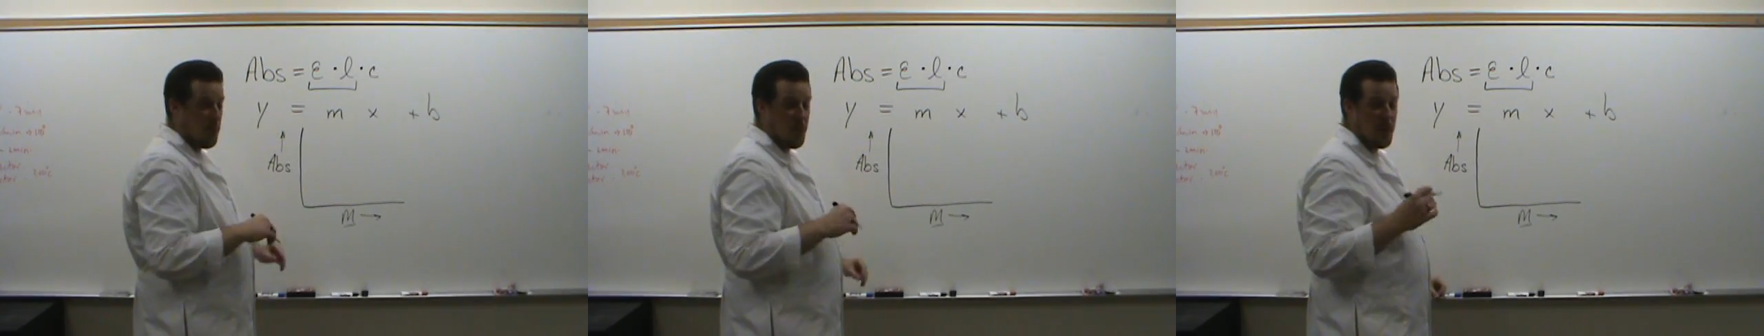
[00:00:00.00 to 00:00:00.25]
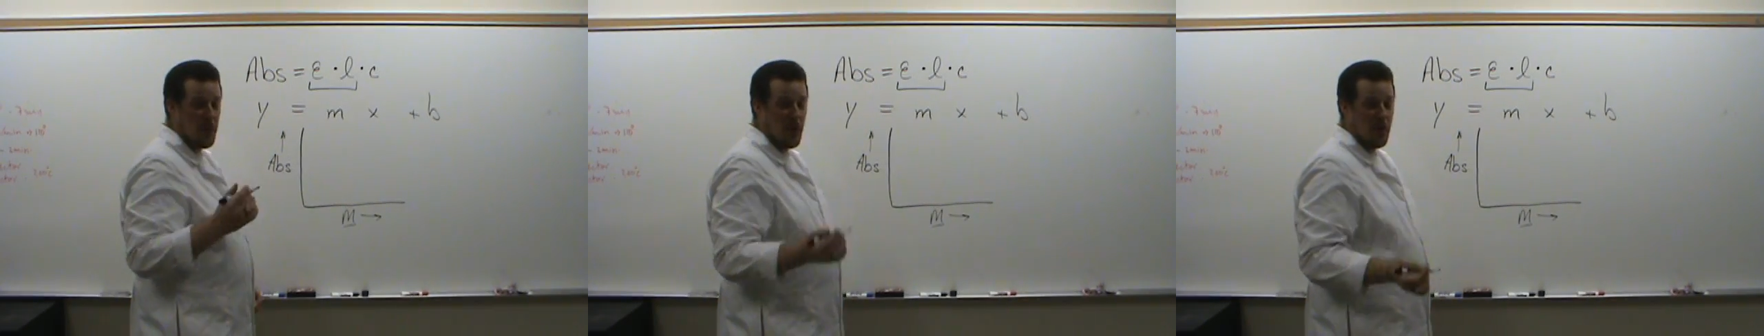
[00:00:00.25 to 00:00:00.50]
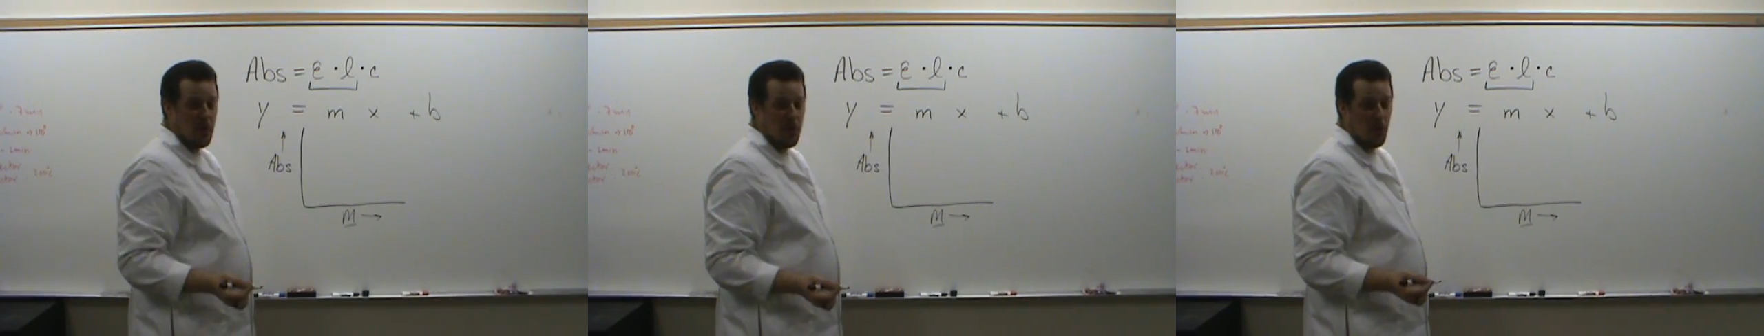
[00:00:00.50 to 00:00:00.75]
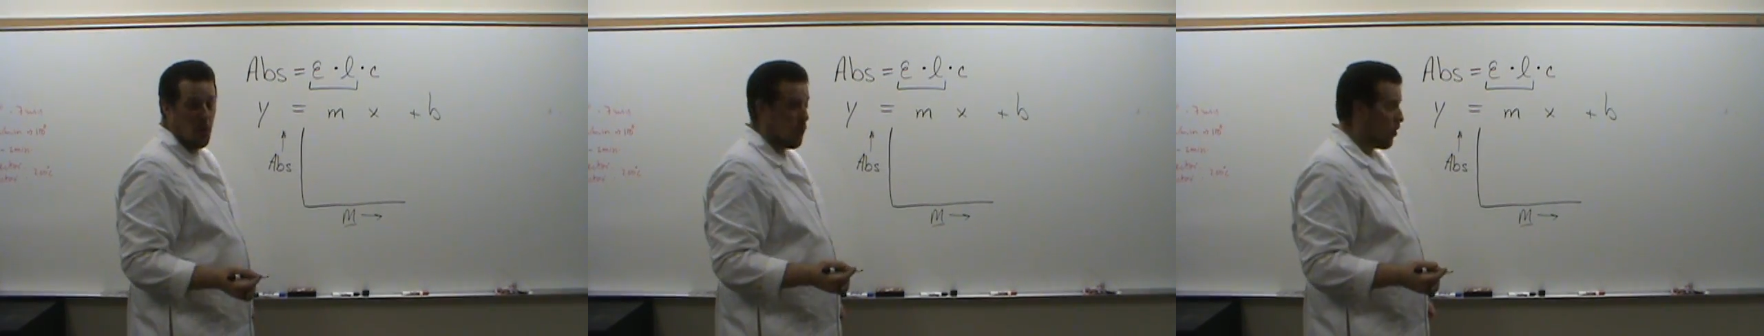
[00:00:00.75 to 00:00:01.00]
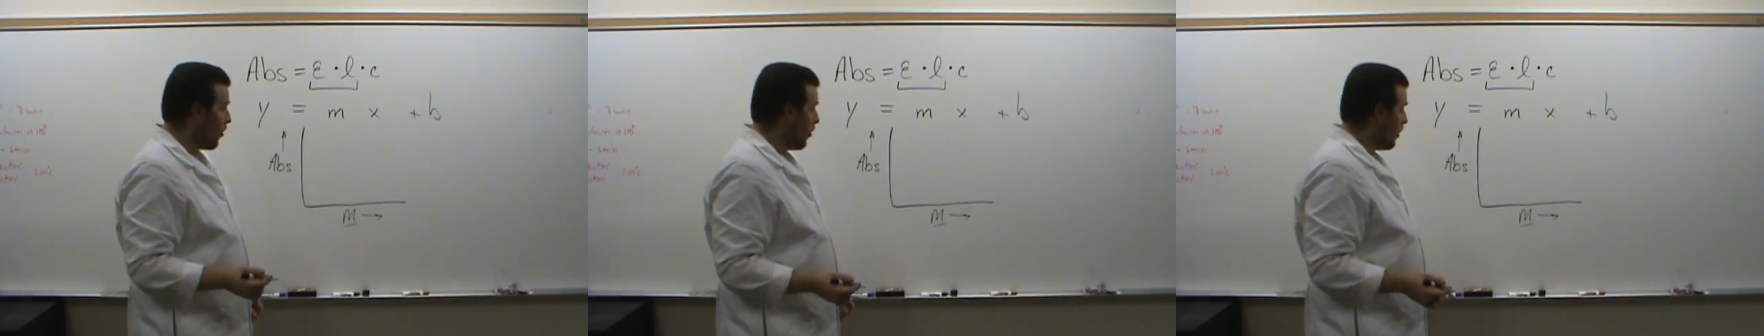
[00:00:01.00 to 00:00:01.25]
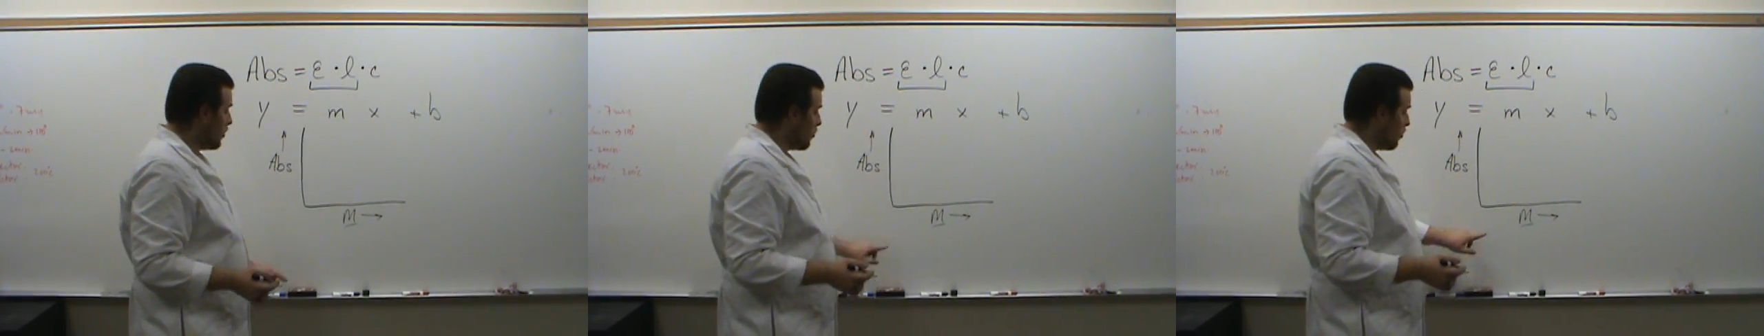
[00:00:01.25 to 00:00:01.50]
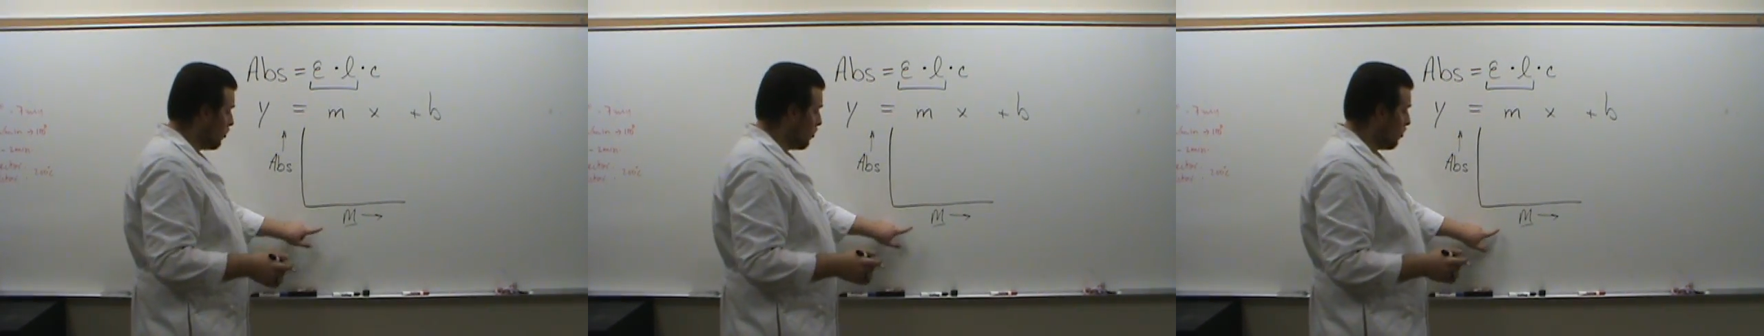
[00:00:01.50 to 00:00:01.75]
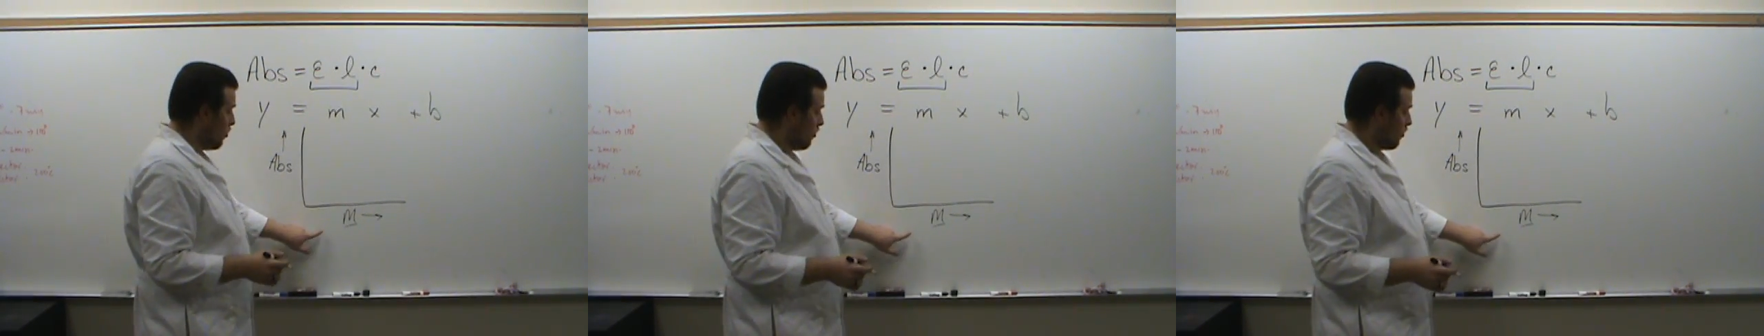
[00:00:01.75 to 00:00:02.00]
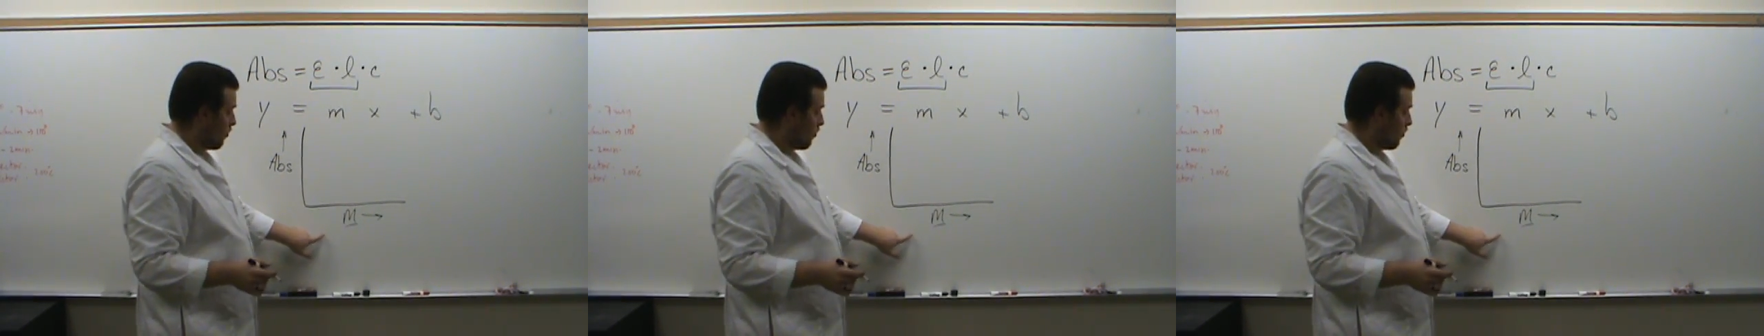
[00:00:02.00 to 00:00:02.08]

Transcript: are we going to do? We're going to